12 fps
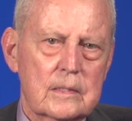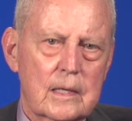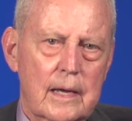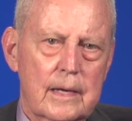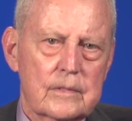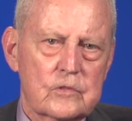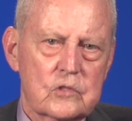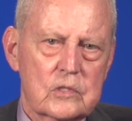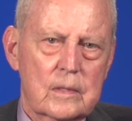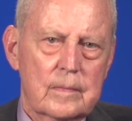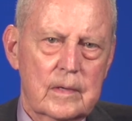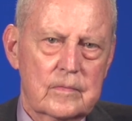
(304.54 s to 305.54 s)

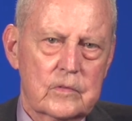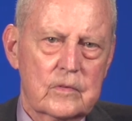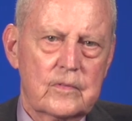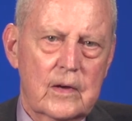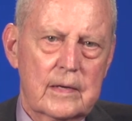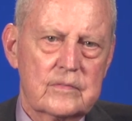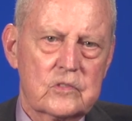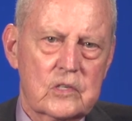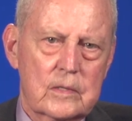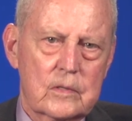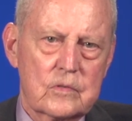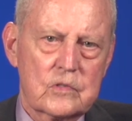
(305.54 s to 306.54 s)
alliance of the five
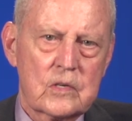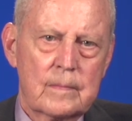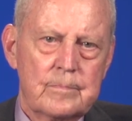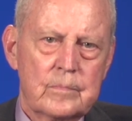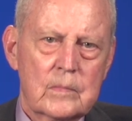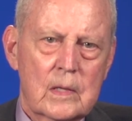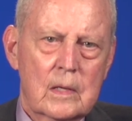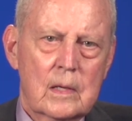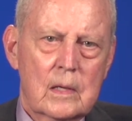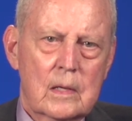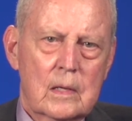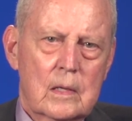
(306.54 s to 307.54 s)
centers.
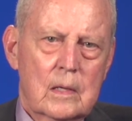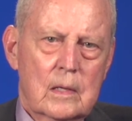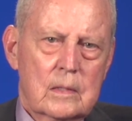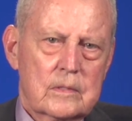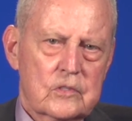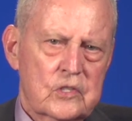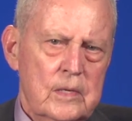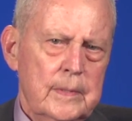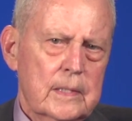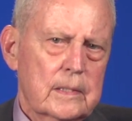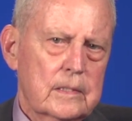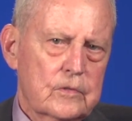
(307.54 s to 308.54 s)
The
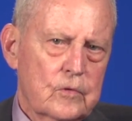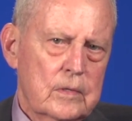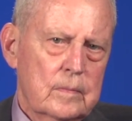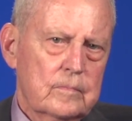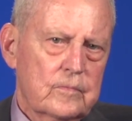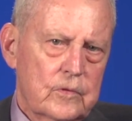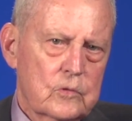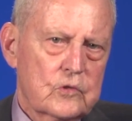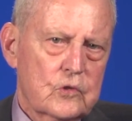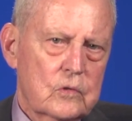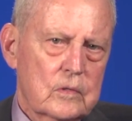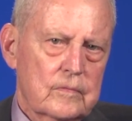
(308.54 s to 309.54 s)
seemingly grim
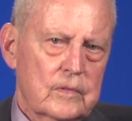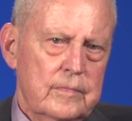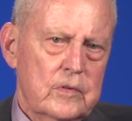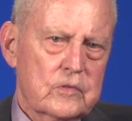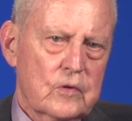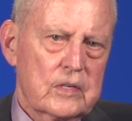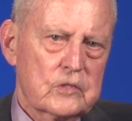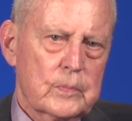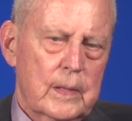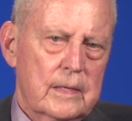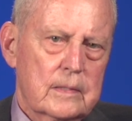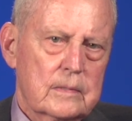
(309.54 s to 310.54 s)
future of liver
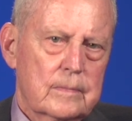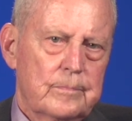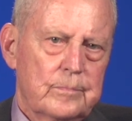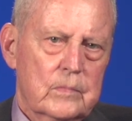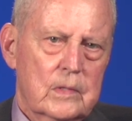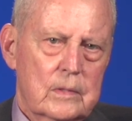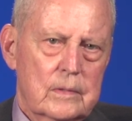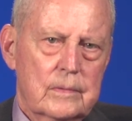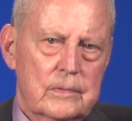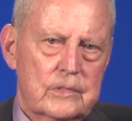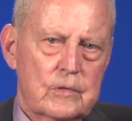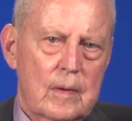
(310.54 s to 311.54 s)
transplant
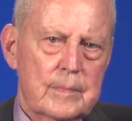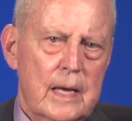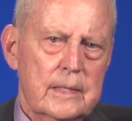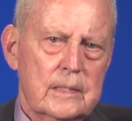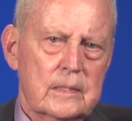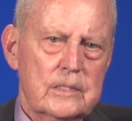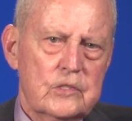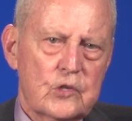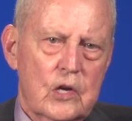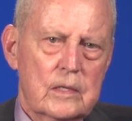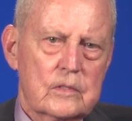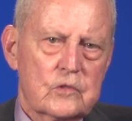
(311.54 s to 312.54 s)
dramatically
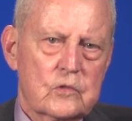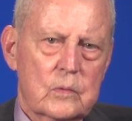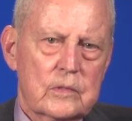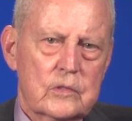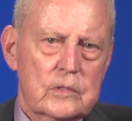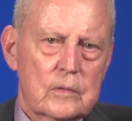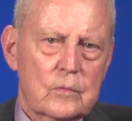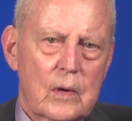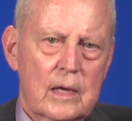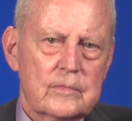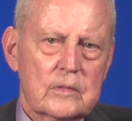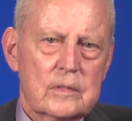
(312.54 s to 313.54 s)
changed with the
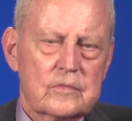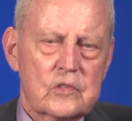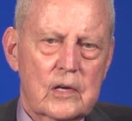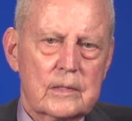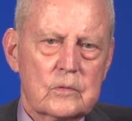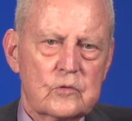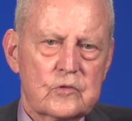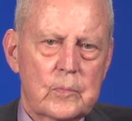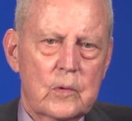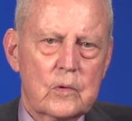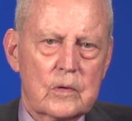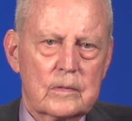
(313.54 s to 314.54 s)
arrival of
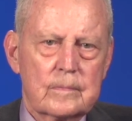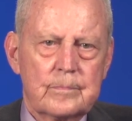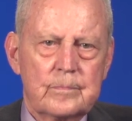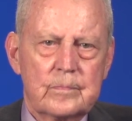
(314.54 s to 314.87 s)
cyclosporin.